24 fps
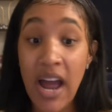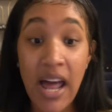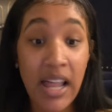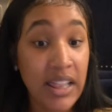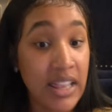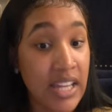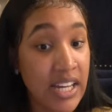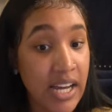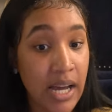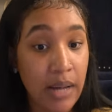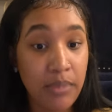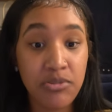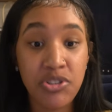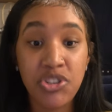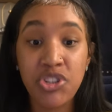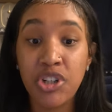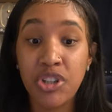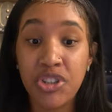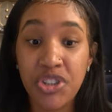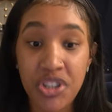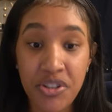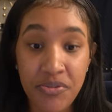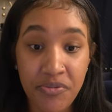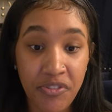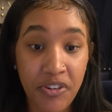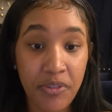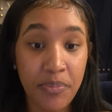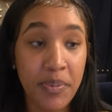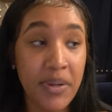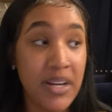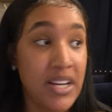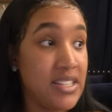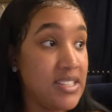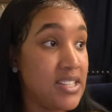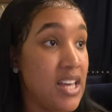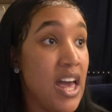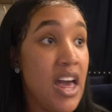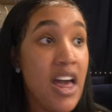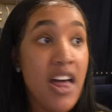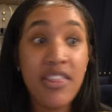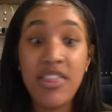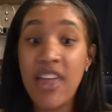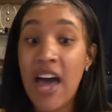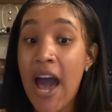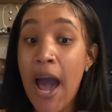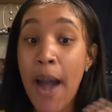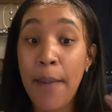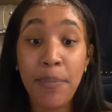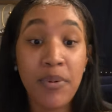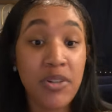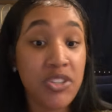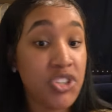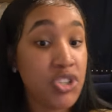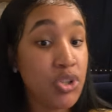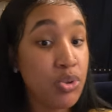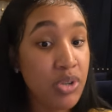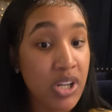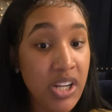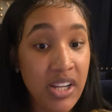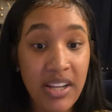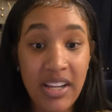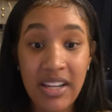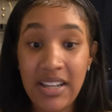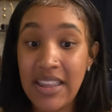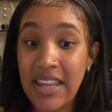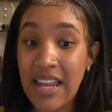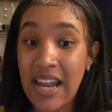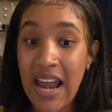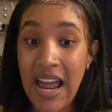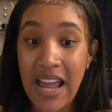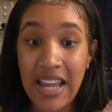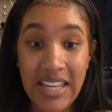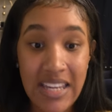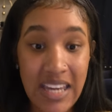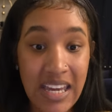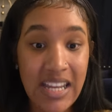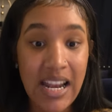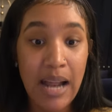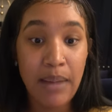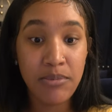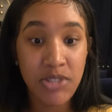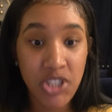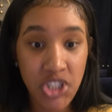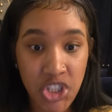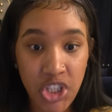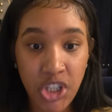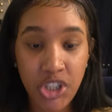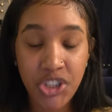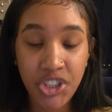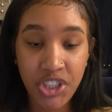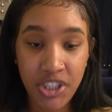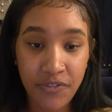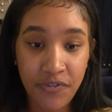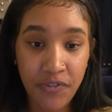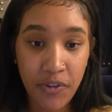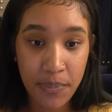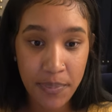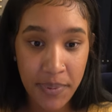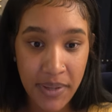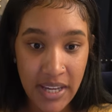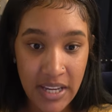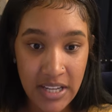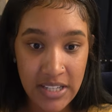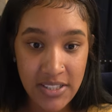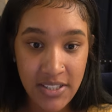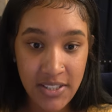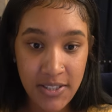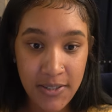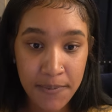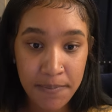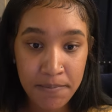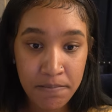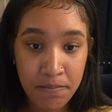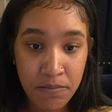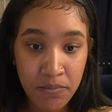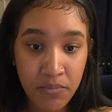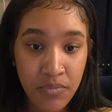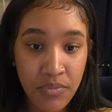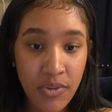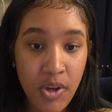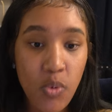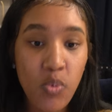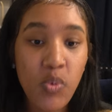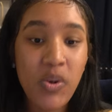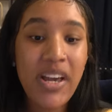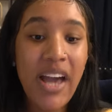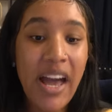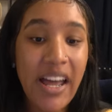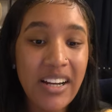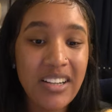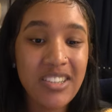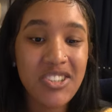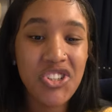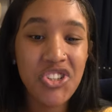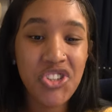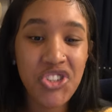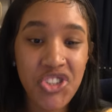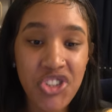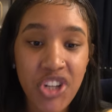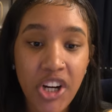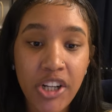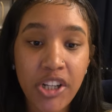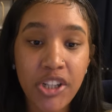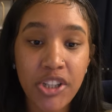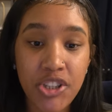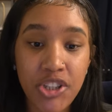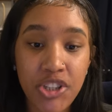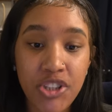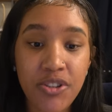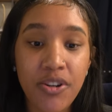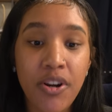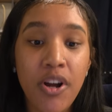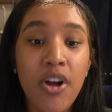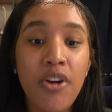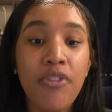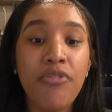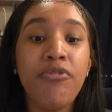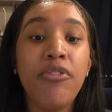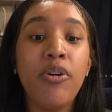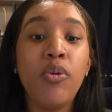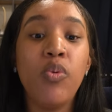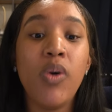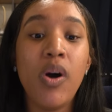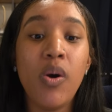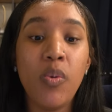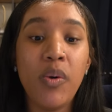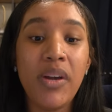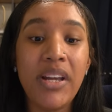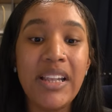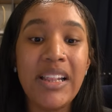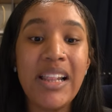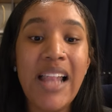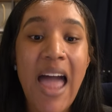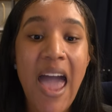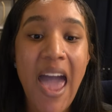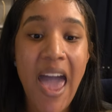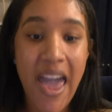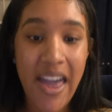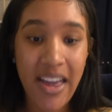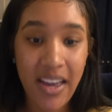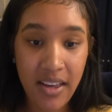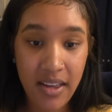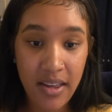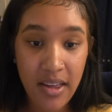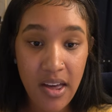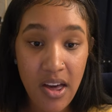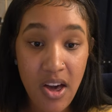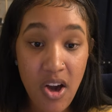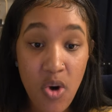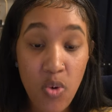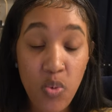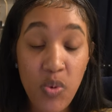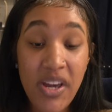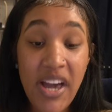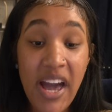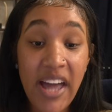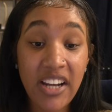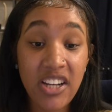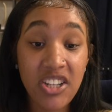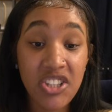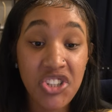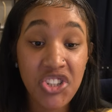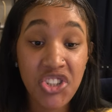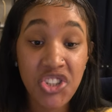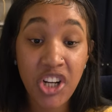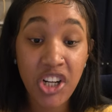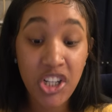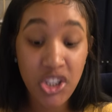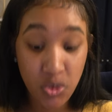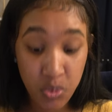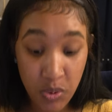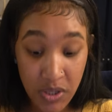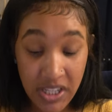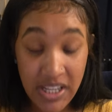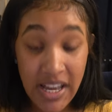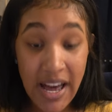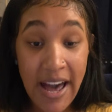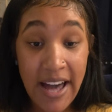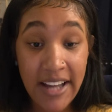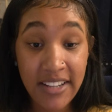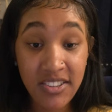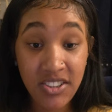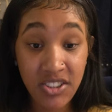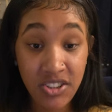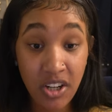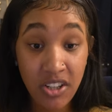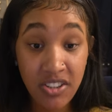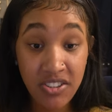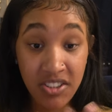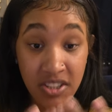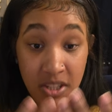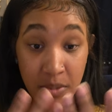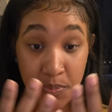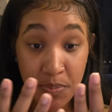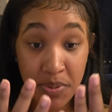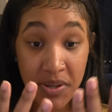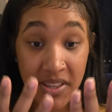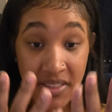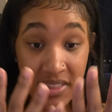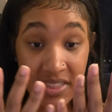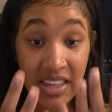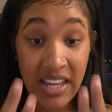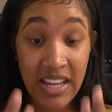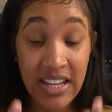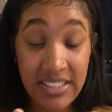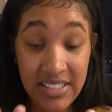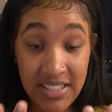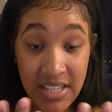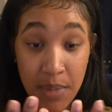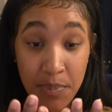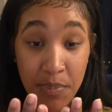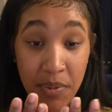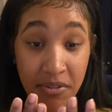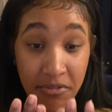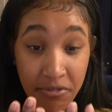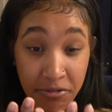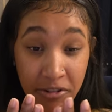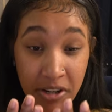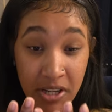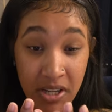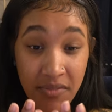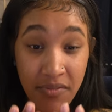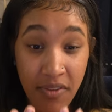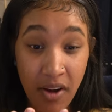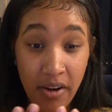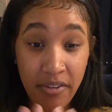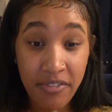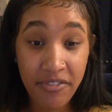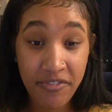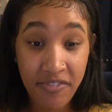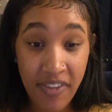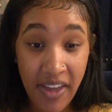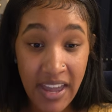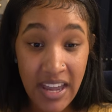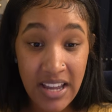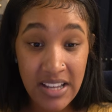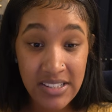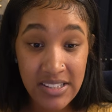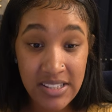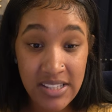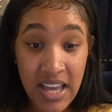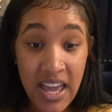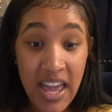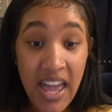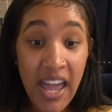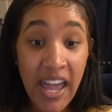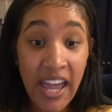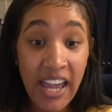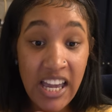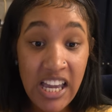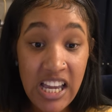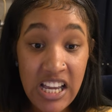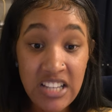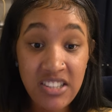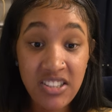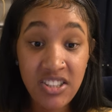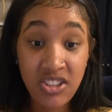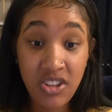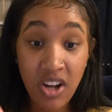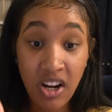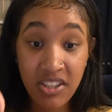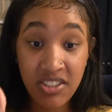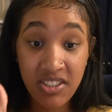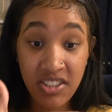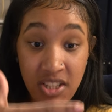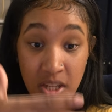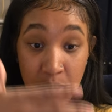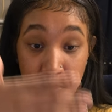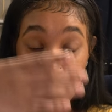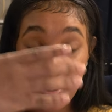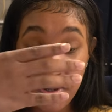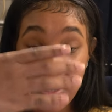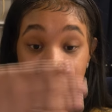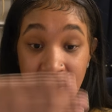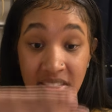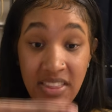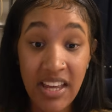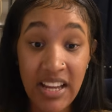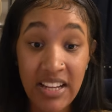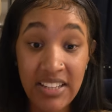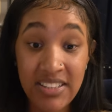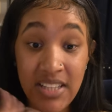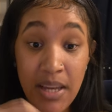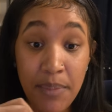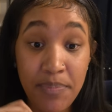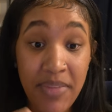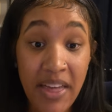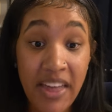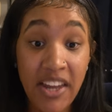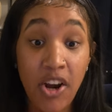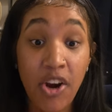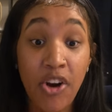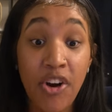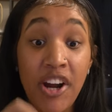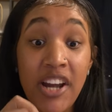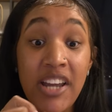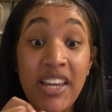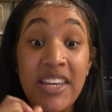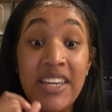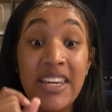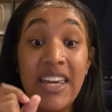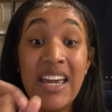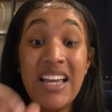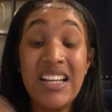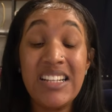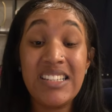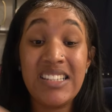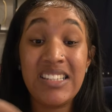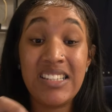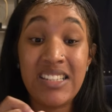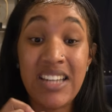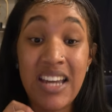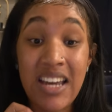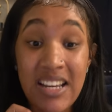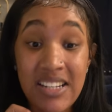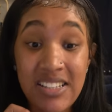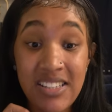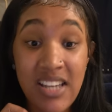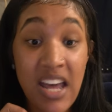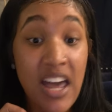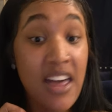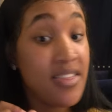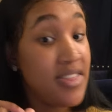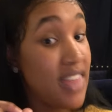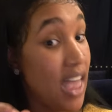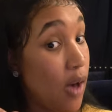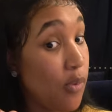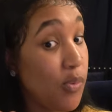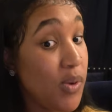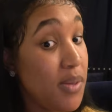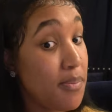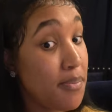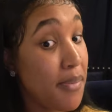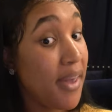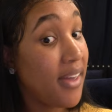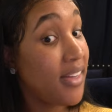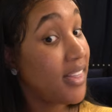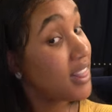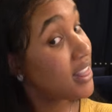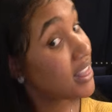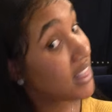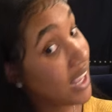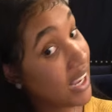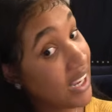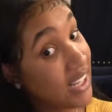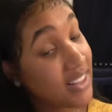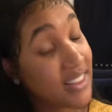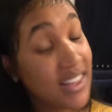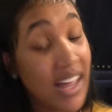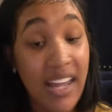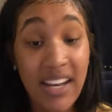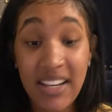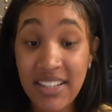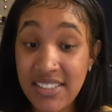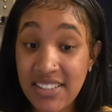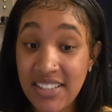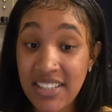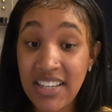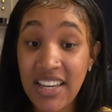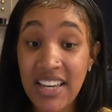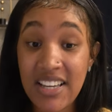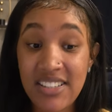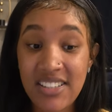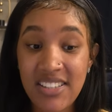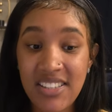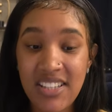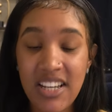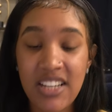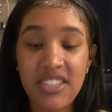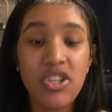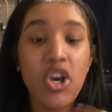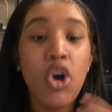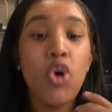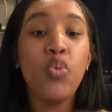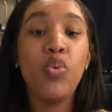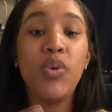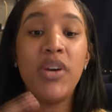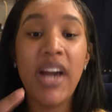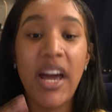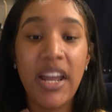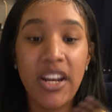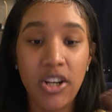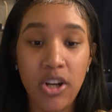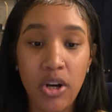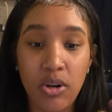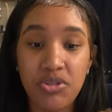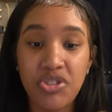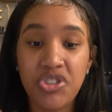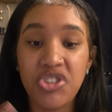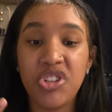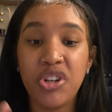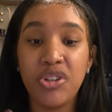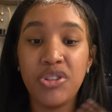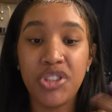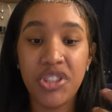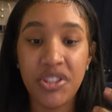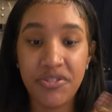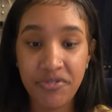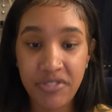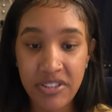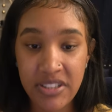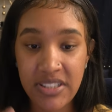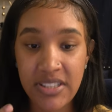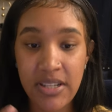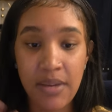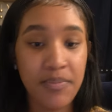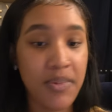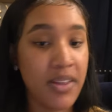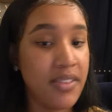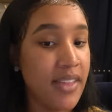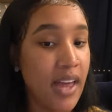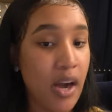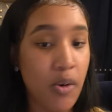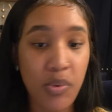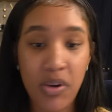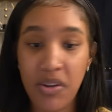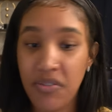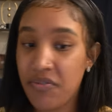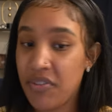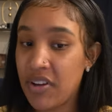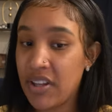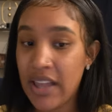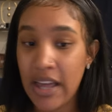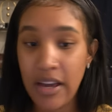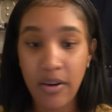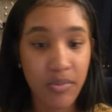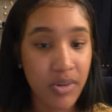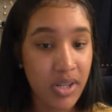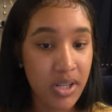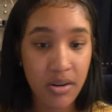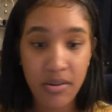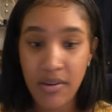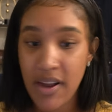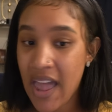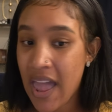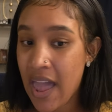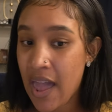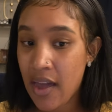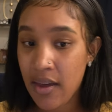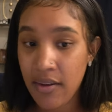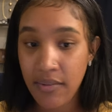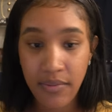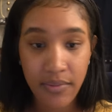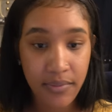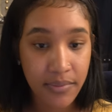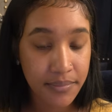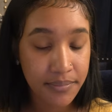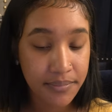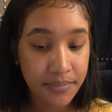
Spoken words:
I look, I'm searching for peace. The opportunity that I get, I'm searching for peace. We gotta search for what we lack. We gotta search. When God starts to put things up in front of our face, and he starts to put things up that are against us, that we may think that is against us, we gotta go searching for something that we feel like we don't have.